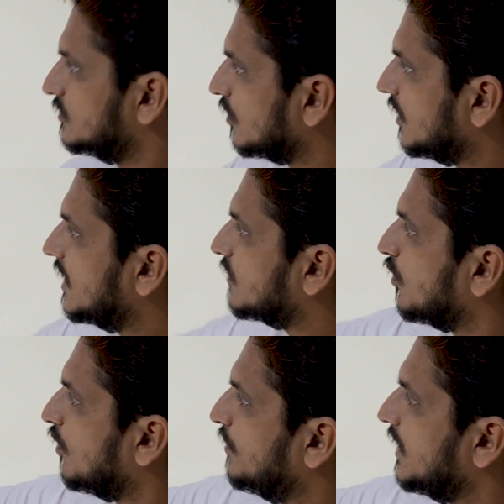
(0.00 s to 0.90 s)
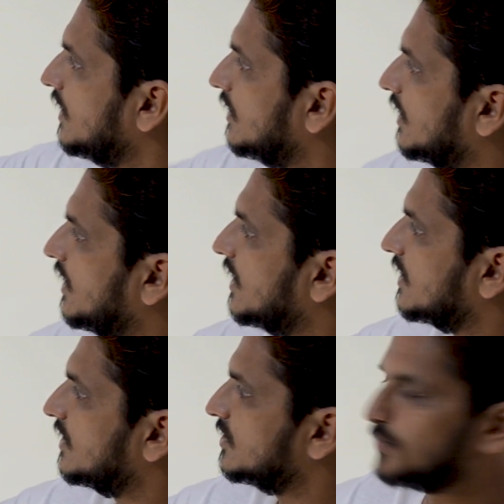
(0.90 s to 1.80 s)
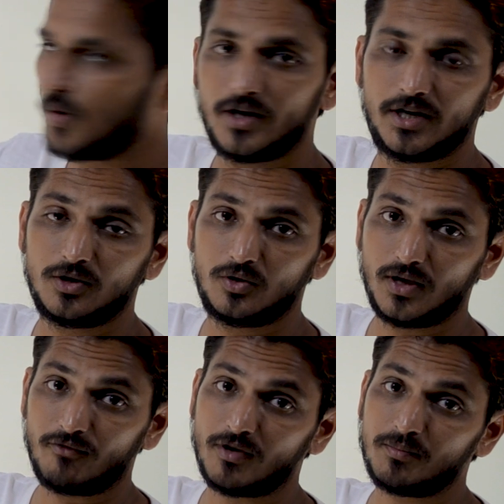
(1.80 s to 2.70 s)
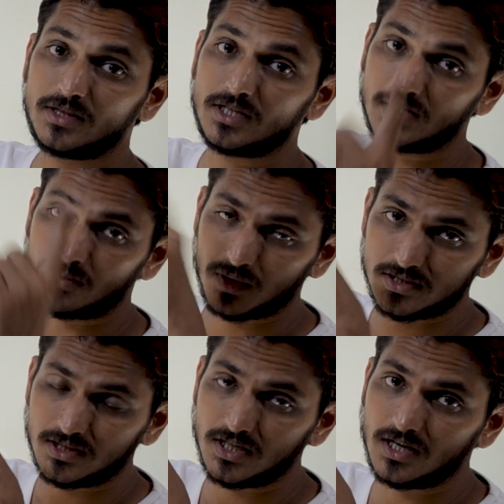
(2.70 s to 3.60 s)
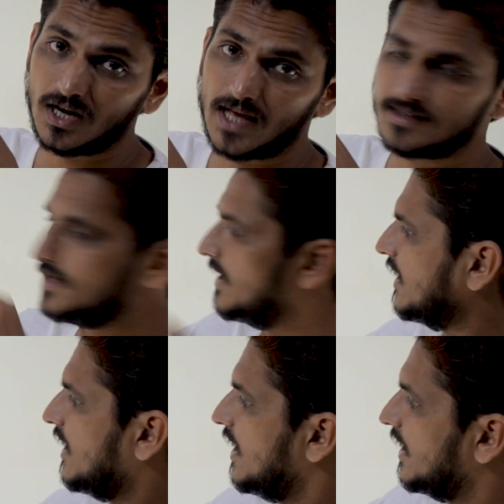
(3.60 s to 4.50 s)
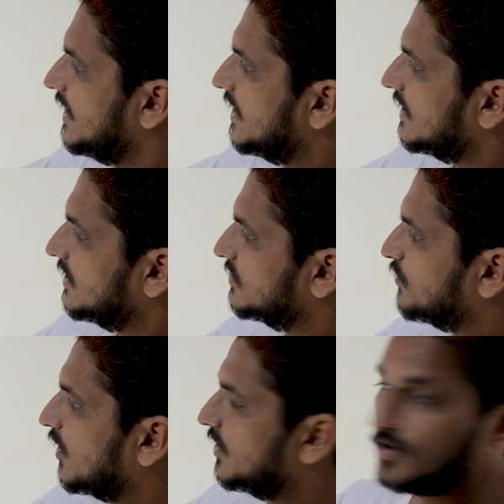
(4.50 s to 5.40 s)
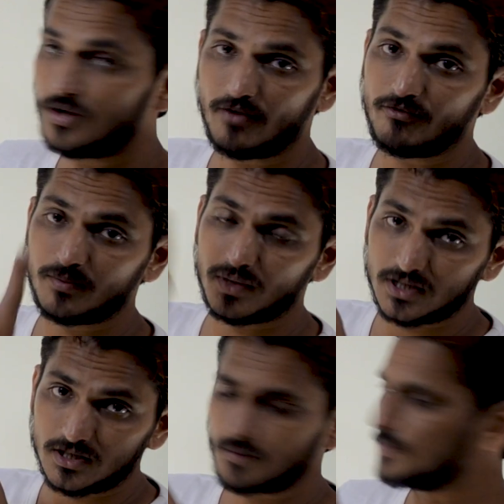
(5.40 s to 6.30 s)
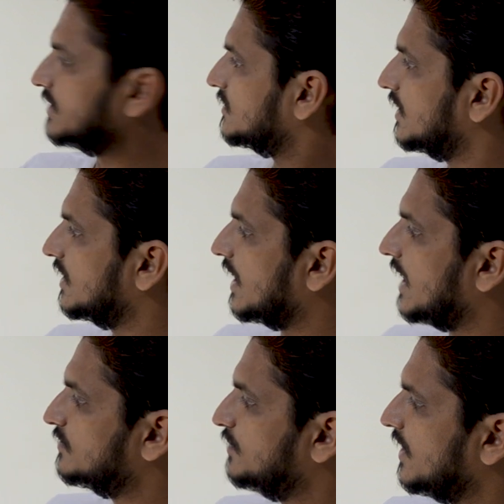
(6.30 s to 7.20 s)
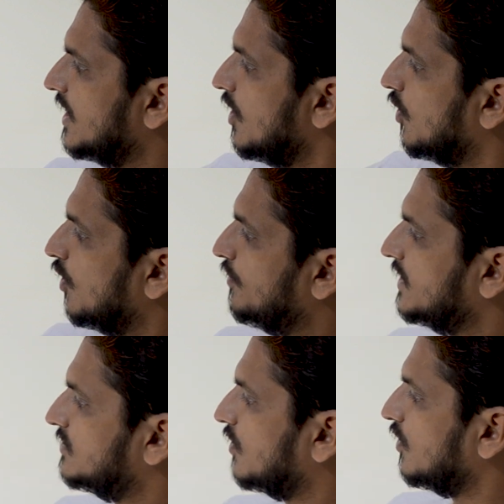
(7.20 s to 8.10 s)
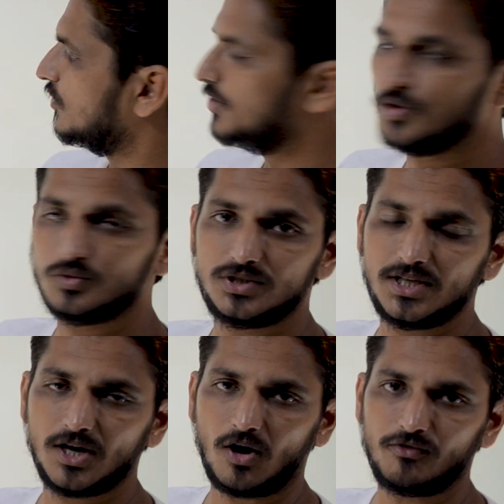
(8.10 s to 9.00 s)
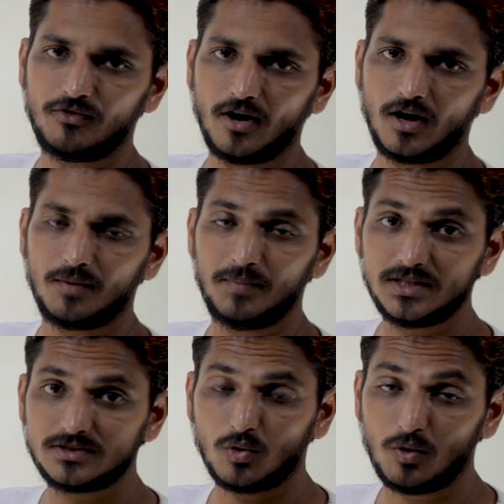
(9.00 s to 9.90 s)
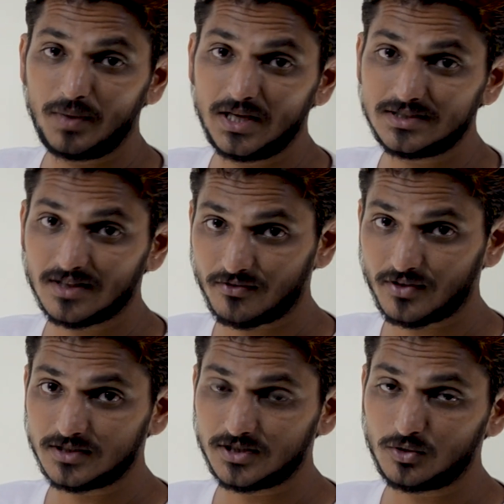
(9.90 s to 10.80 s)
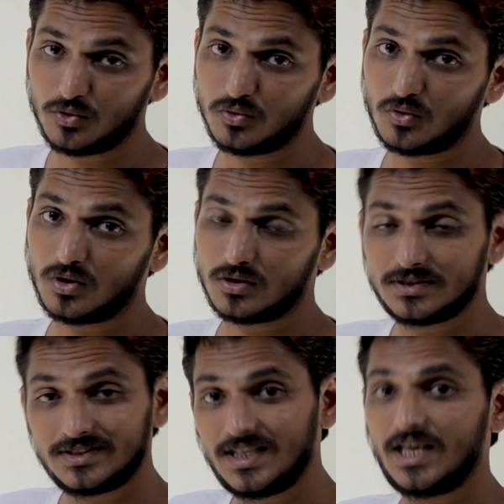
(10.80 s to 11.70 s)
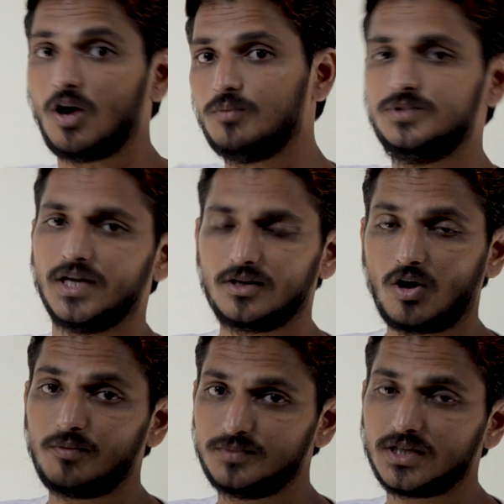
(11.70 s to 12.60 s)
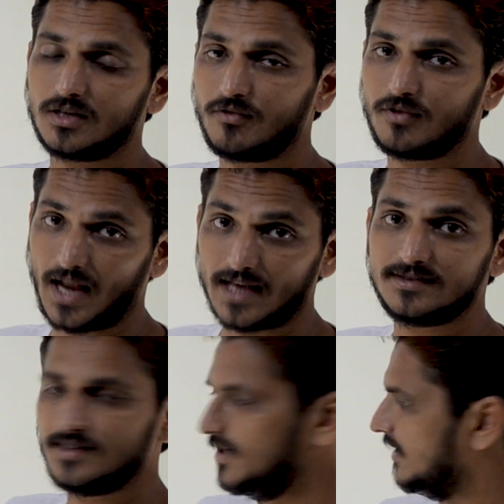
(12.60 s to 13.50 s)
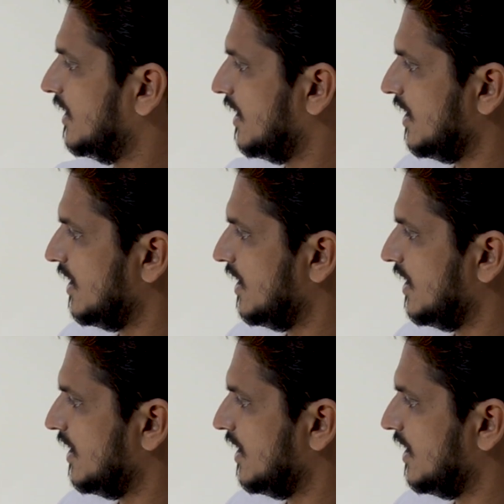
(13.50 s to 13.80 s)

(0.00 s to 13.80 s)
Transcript: So here OB, here it is pointing to M1 method that present in class A. Here it is pointing to M1 method that present in class B. OB is equal to new C of, means OB is referencing to C object, object of class C.